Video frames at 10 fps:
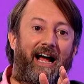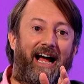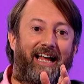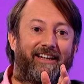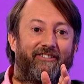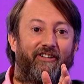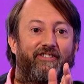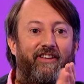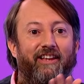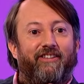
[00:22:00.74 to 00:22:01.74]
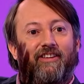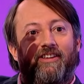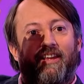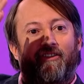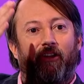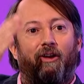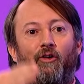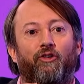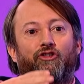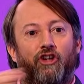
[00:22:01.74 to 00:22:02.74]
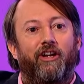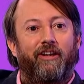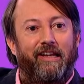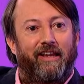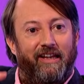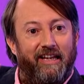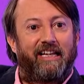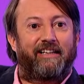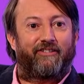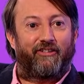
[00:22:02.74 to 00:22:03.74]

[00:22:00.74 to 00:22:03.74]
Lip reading: Anna, is that there's a long journey that leads to